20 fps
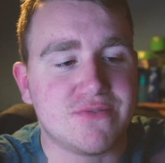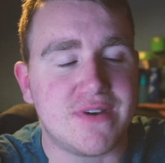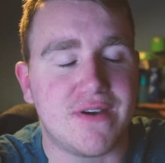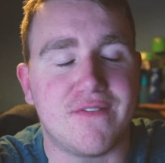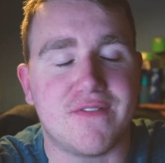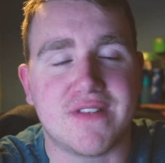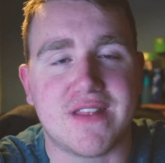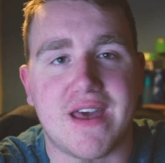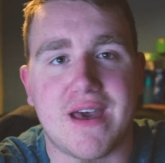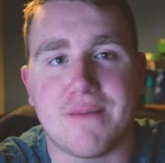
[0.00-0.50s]

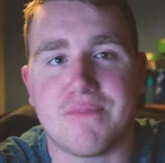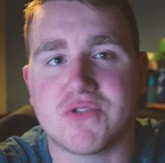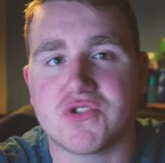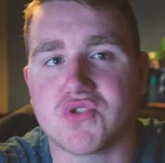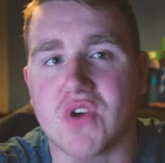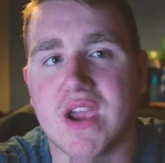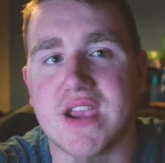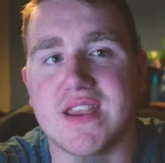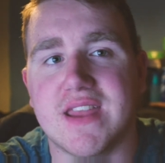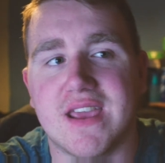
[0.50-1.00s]
over there
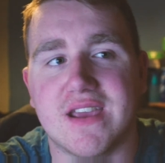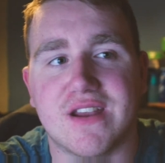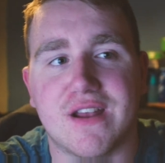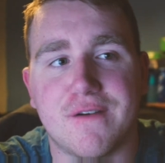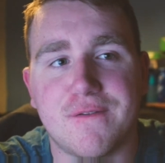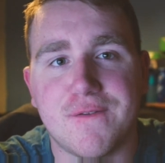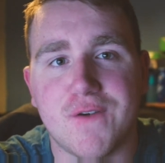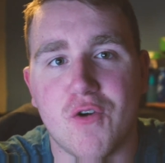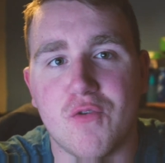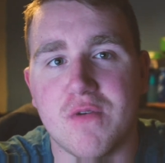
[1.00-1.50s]
training and
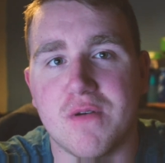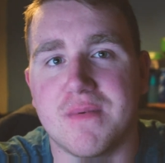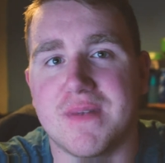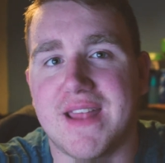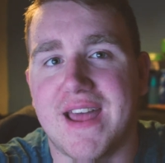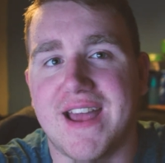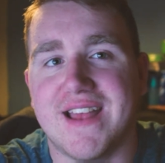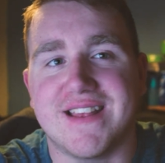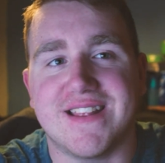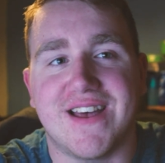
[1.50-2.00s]
I film them
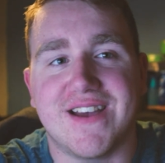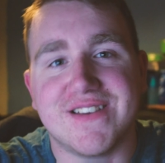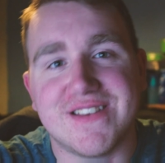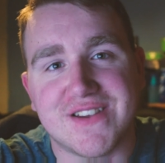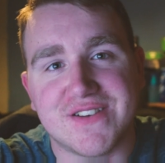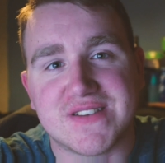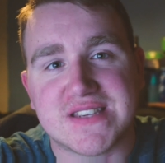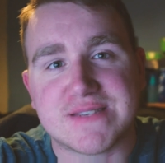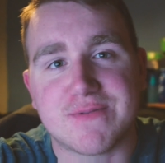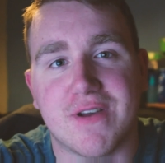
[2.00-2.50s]
and they're like, you
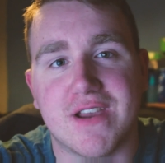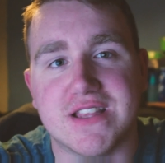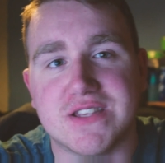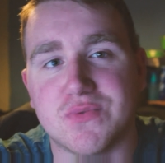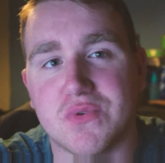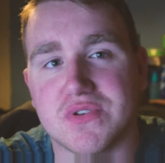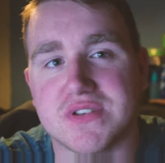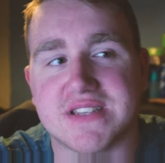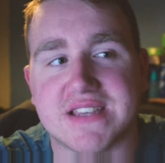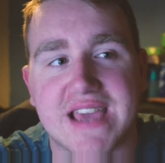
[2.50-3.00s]
know, smiling
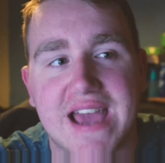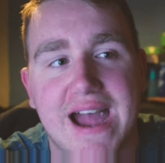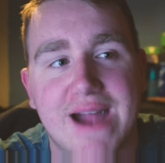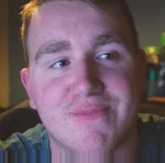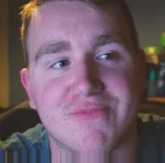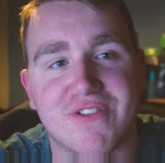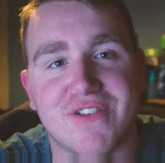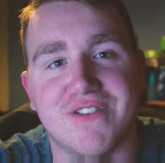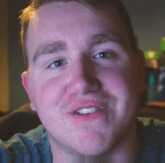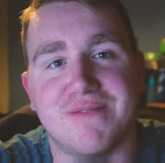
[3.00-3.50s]
towards the
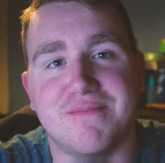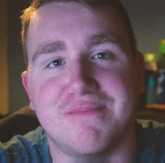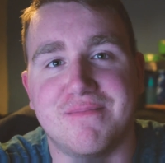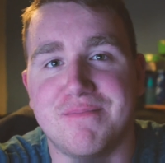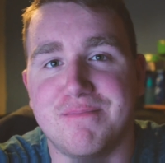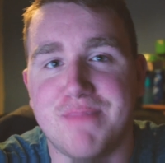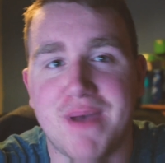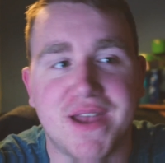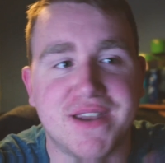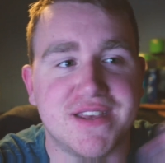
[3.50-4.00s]
camera
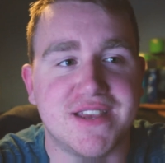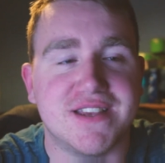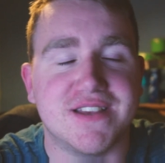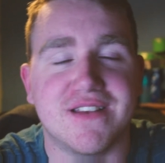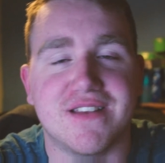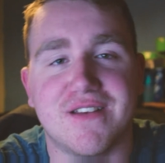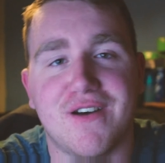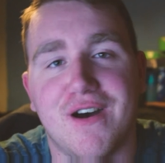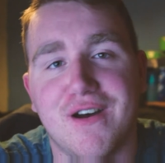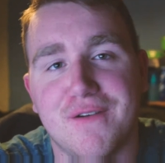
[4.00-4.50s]
and
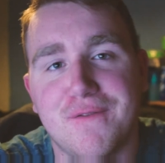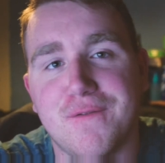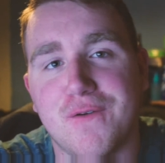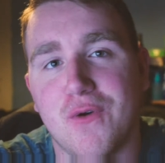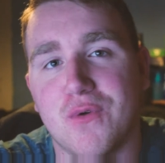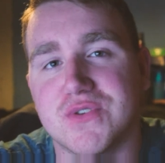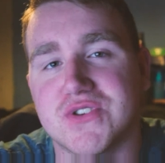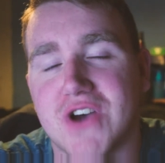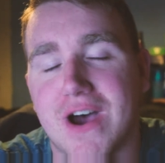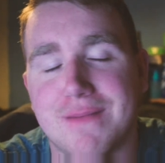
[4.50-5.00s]
Betty like
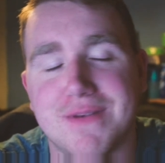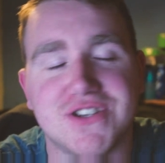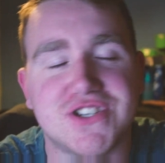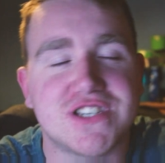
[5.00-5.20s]
full time.